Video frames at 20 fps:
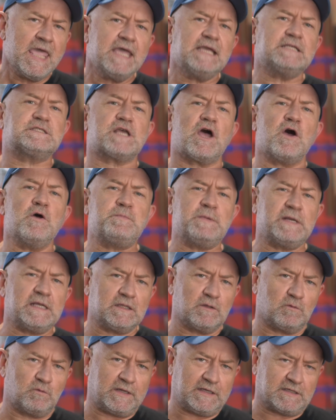It's
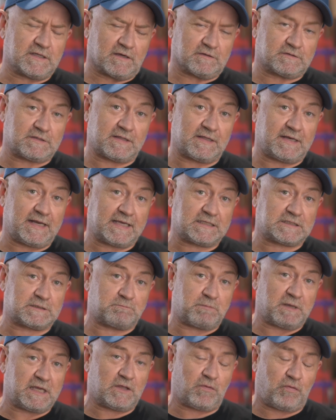opening the window to the next
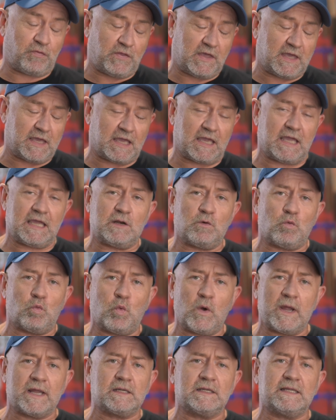big thing in
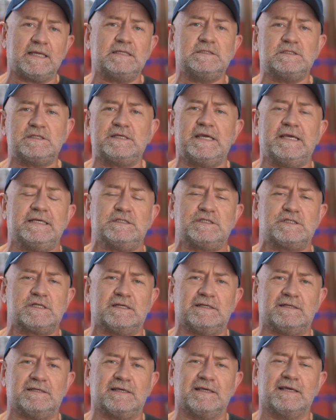well
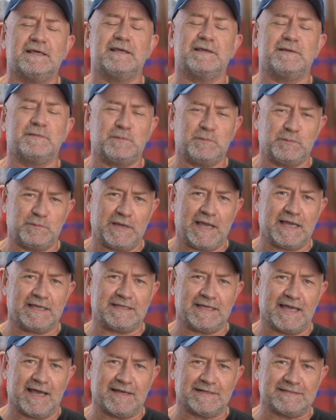intentioned
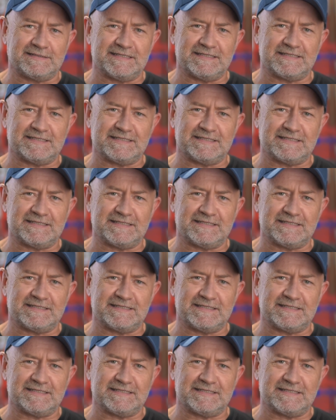backyard